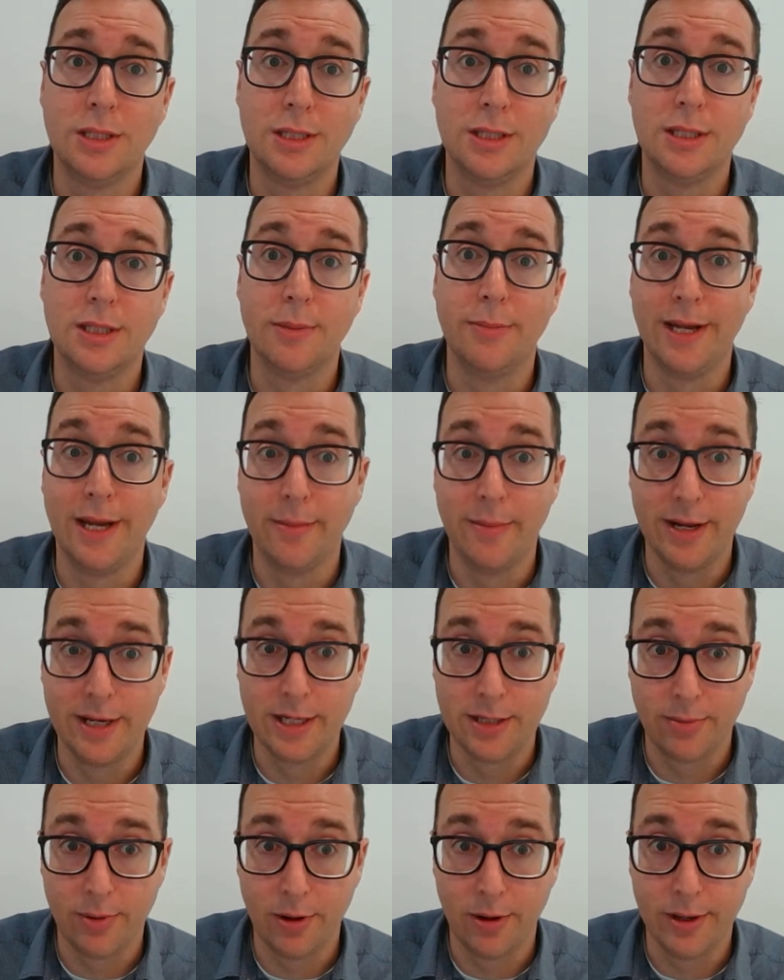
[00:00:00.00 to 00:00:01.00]
to medium
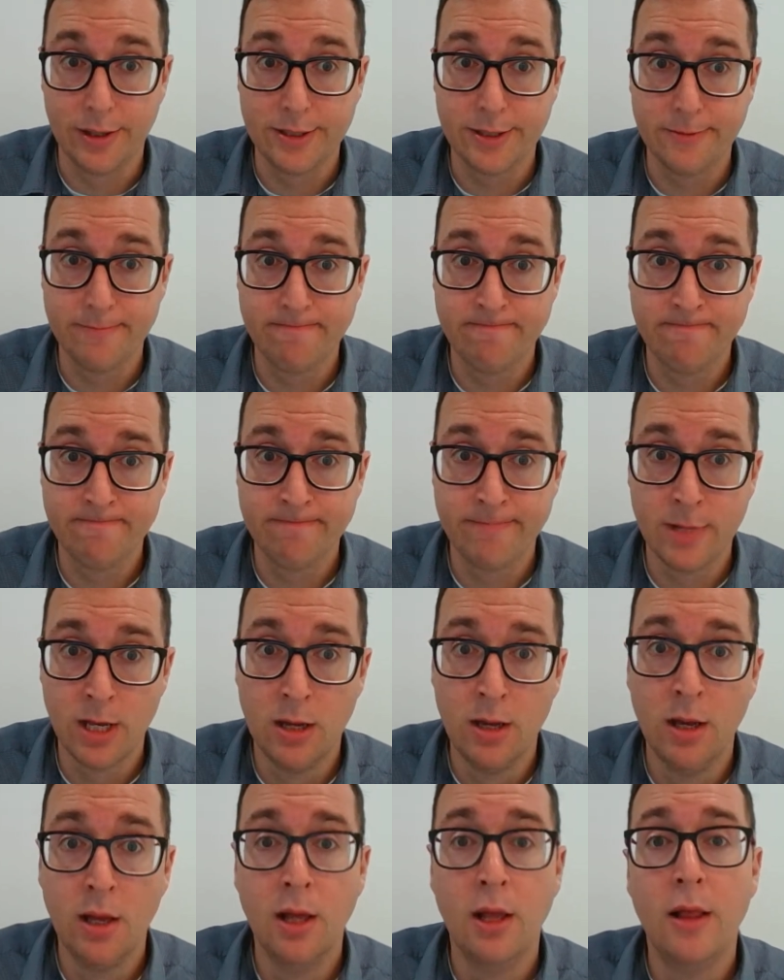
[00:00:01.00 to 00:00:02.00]
enterprise.
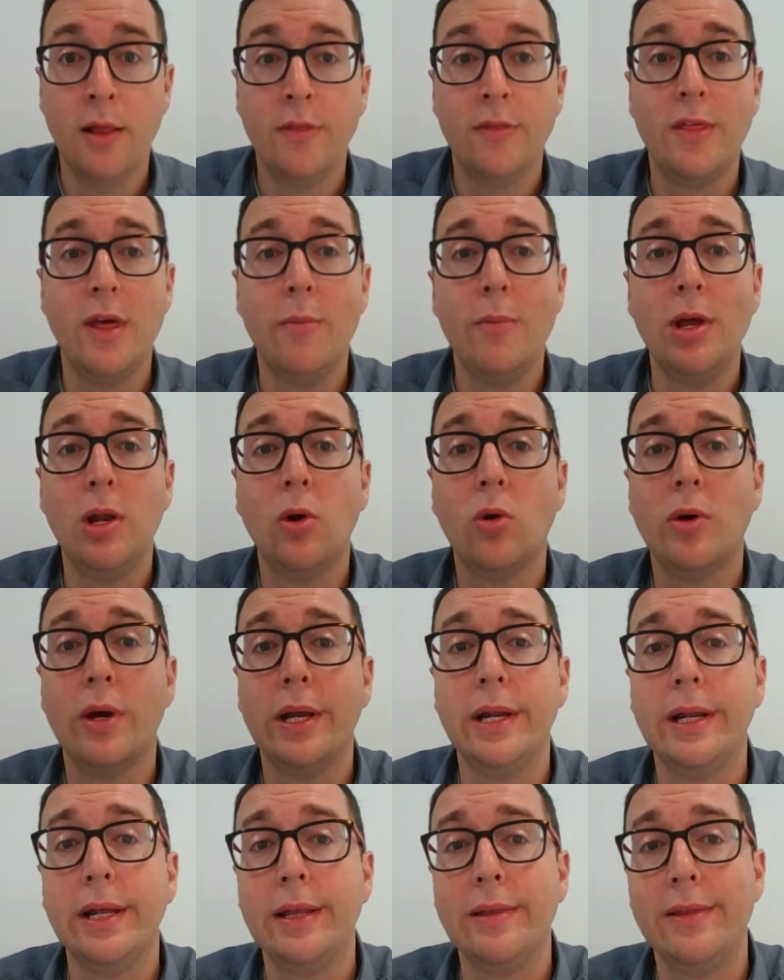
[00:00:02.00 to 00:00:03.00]
Then we look at
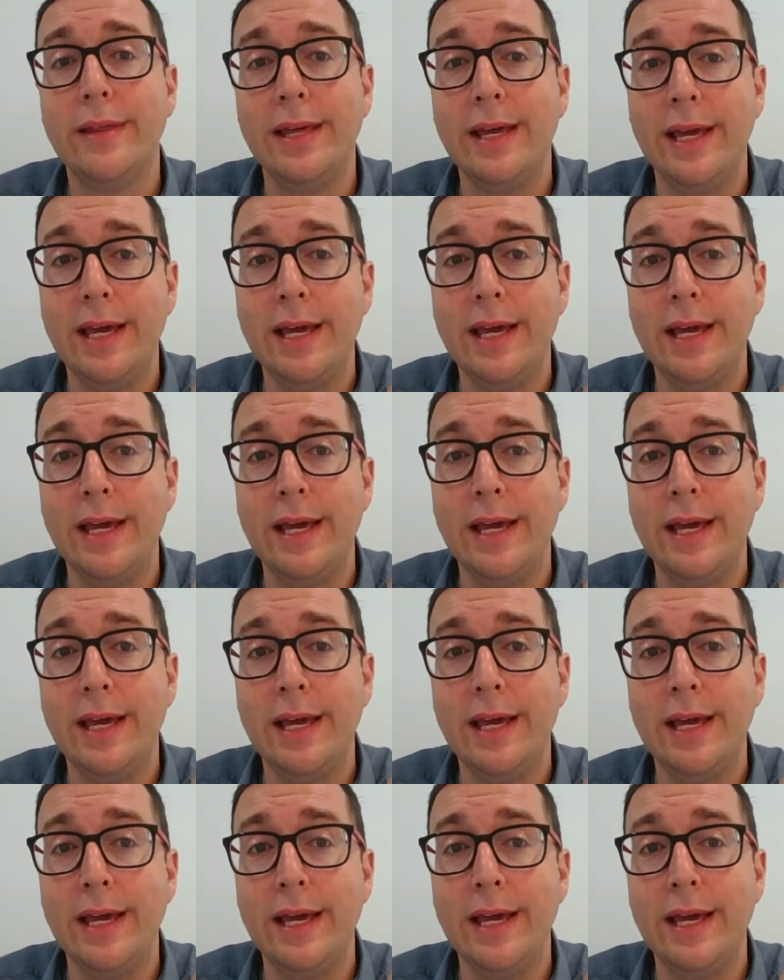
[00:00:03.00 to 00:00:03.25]
the